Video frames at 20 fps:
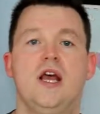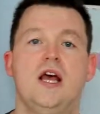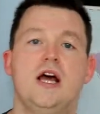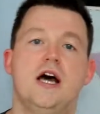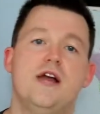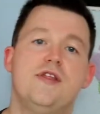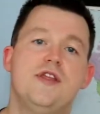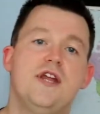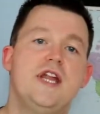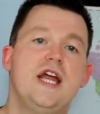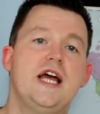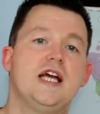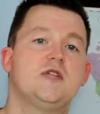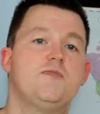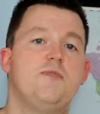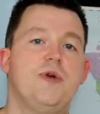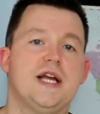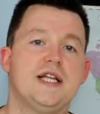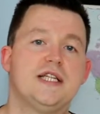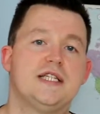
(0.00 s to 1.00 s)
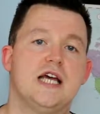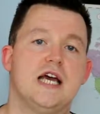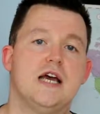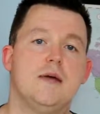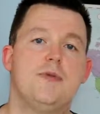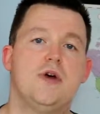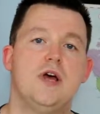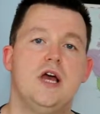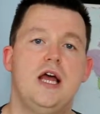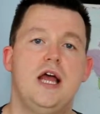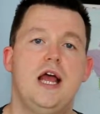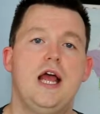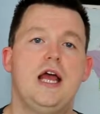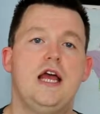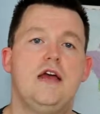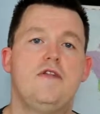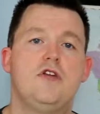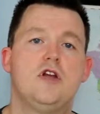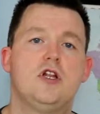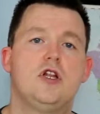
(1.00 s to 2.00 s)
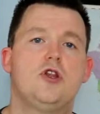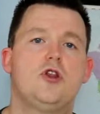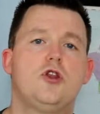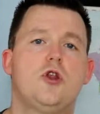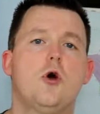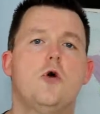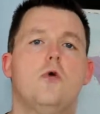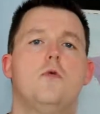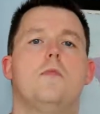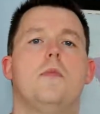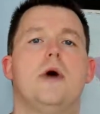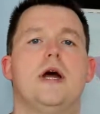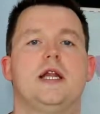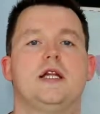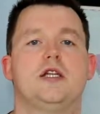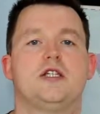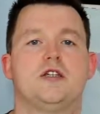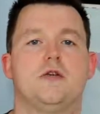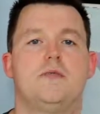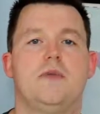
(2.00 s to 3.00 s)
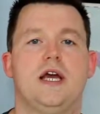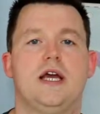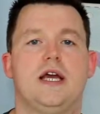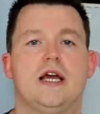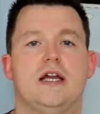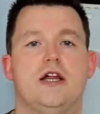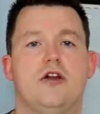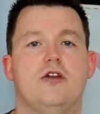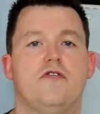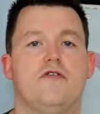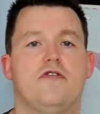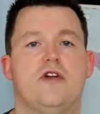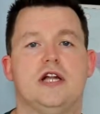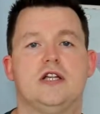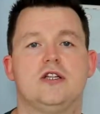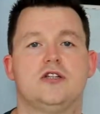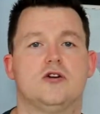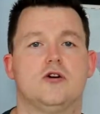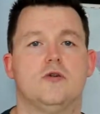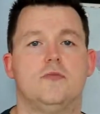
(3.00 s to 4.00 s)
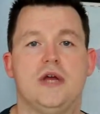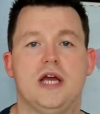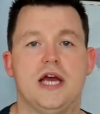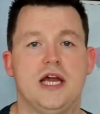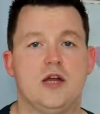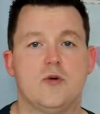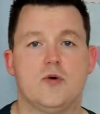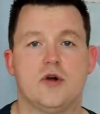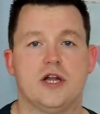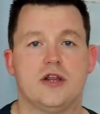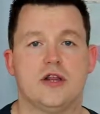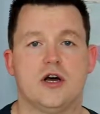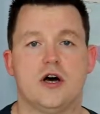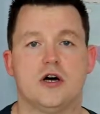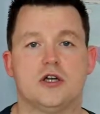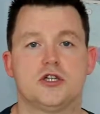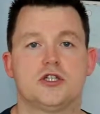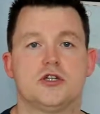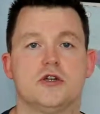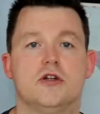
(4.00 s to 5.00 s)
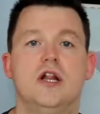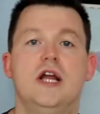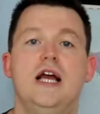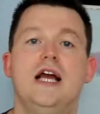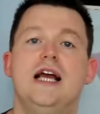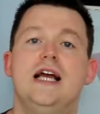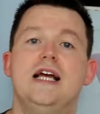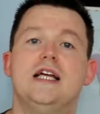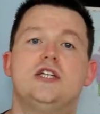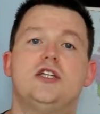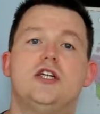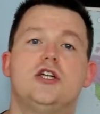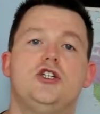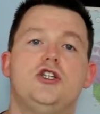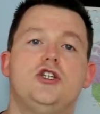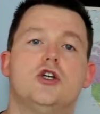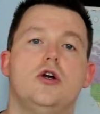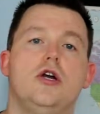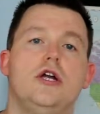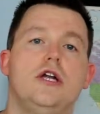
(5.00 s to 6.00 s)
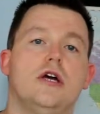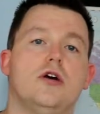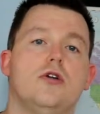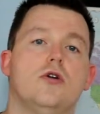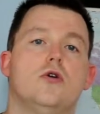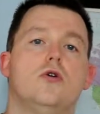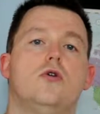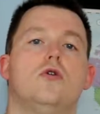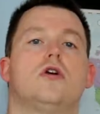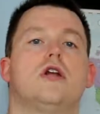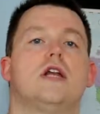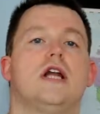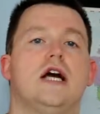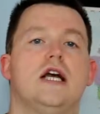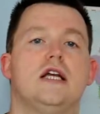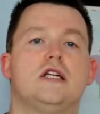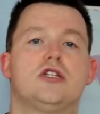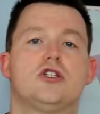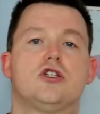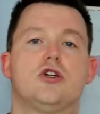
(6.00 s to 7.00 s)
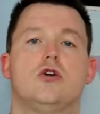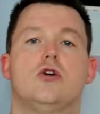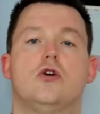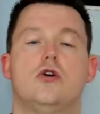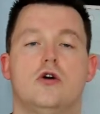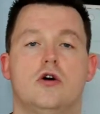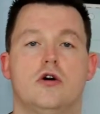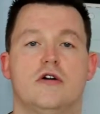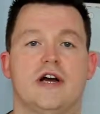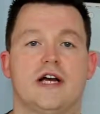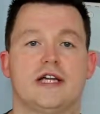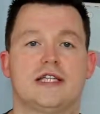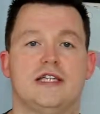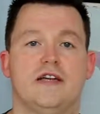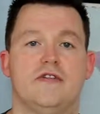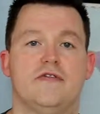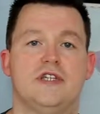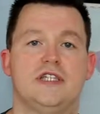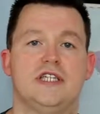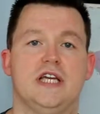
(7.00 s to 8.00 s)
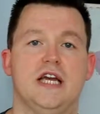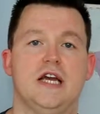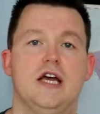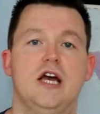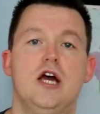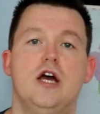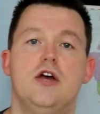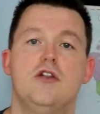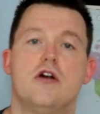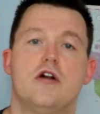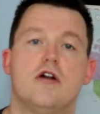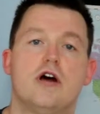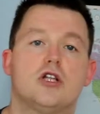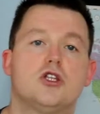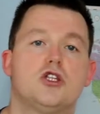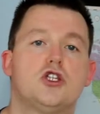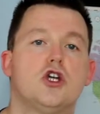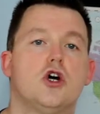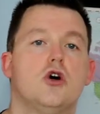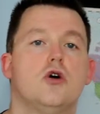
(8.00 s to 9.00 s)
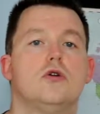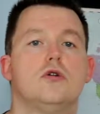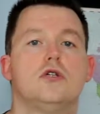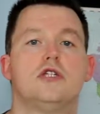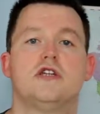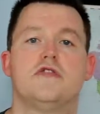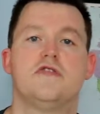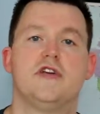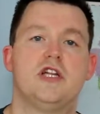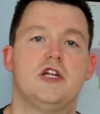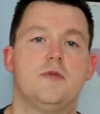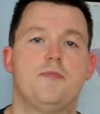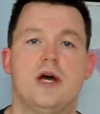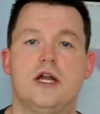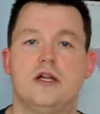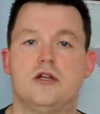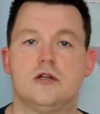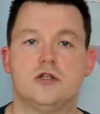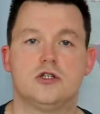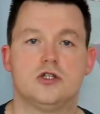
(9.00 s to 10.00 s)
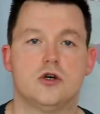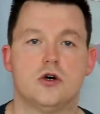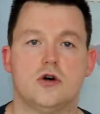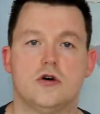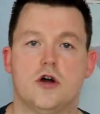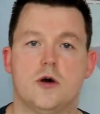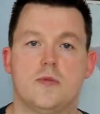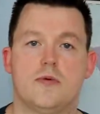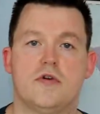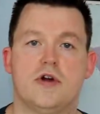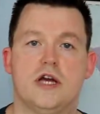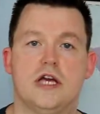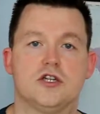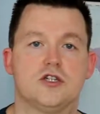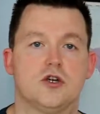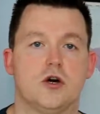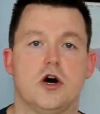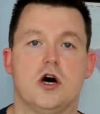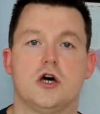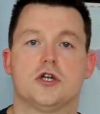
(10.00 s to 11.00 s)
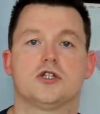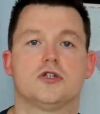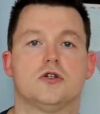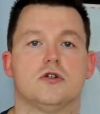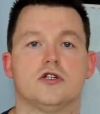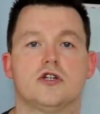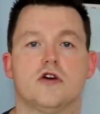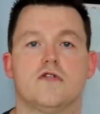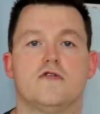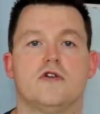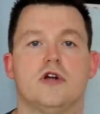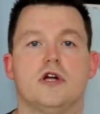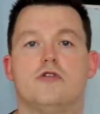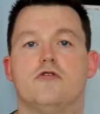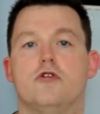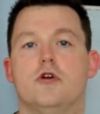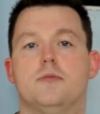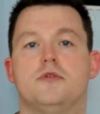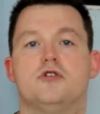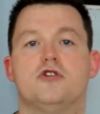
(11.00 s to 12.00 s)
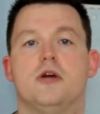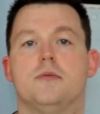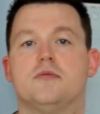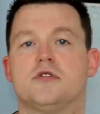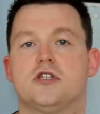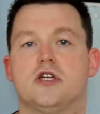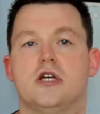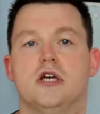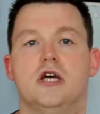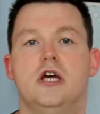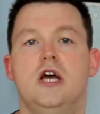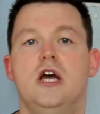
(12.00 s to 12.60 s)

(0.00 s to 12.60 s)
And the next big tip, if you don't manage to make any new friends or meet anyone in the hostel, is to join an organised tour or activity. There are tons of independent tour operators or hostels offering group trips to